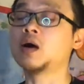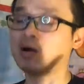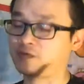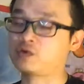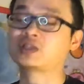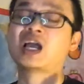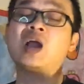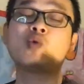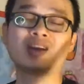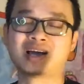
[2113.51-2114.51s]
Of course, I
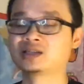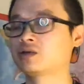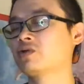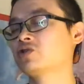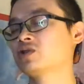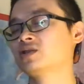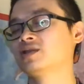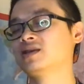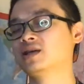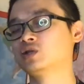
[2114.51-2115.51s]
would ask question
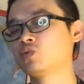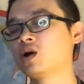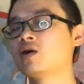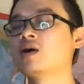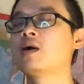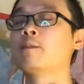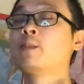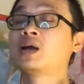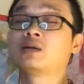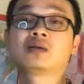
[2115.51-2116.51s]
as well,
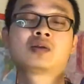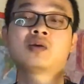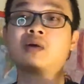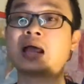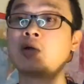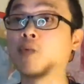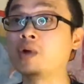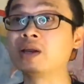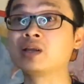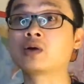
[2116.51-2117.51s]
but I
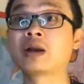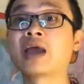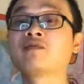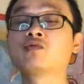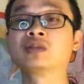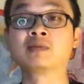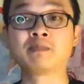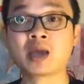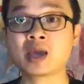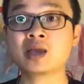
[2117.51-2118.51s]
really don't have to
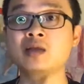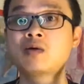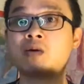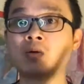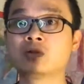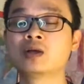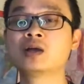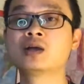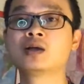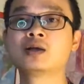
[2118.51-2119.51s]
depend on
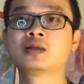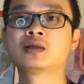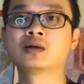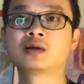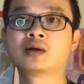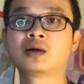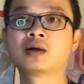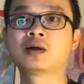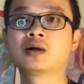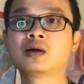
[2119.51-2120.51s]

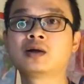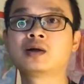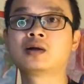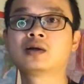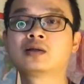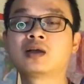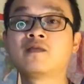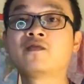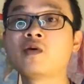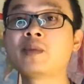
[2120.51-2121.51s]
the
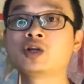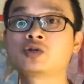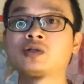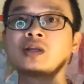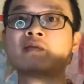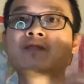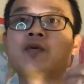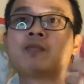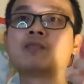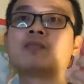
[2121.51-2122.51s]
information that
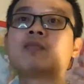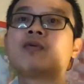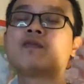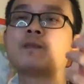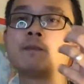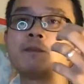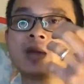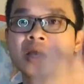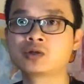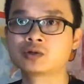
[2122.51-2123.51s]
from
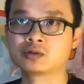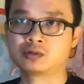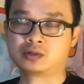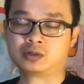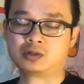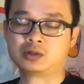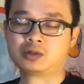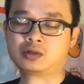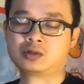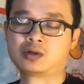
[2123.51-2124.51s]
patients
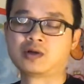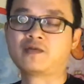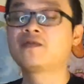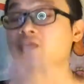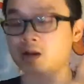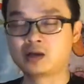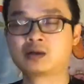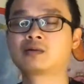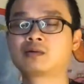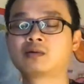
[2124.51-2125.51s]

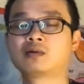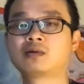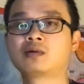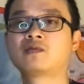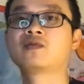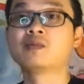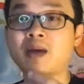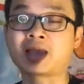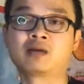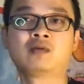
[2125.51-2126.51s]

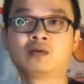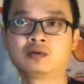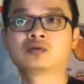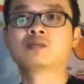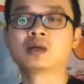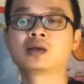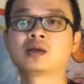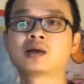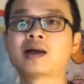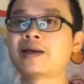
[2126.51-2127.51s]
feedback to me.
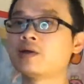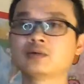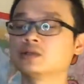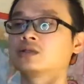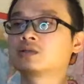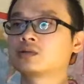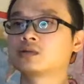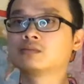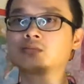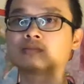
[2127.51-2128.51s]
I know
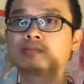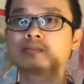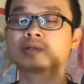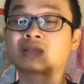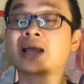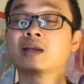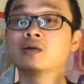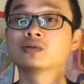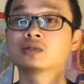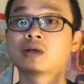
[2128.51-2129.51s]
the
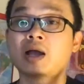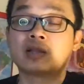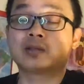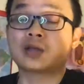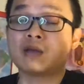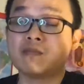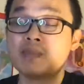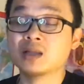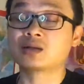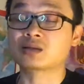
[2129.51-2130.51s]
diagnose. I can
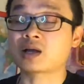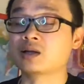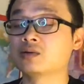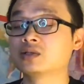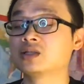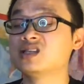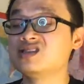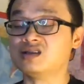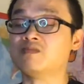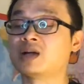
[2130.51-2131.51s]
make the diagnose
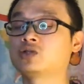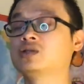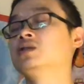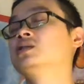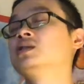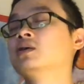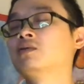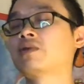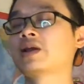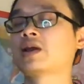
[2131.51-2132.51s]
much easier
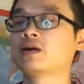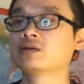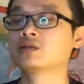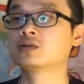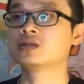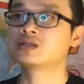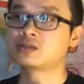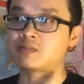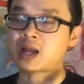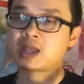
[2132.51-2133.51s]
right now. So this
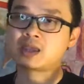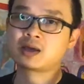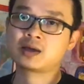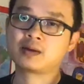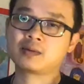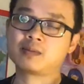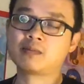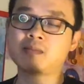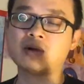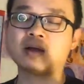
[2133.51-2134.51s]
is my
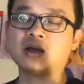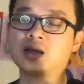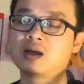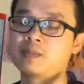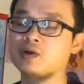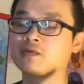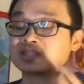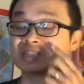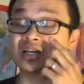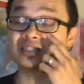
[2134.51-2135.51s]
a bit of
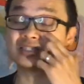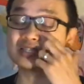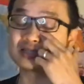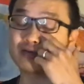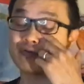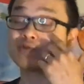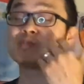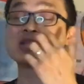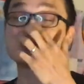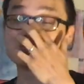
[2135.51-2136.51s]
exciting thing for
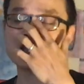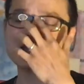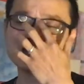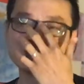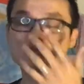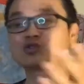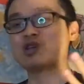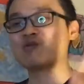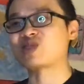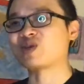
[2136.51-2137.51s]
me today to
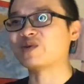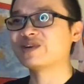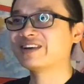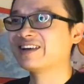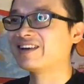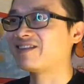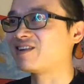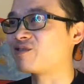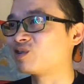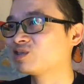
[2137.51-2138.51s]
share with you. All right,
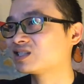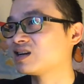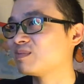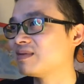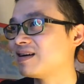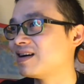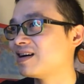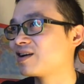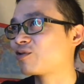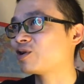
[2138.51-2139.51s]
we've got some
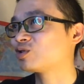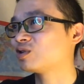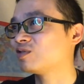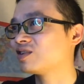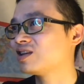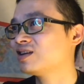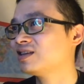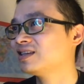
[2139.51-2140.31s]
question over here.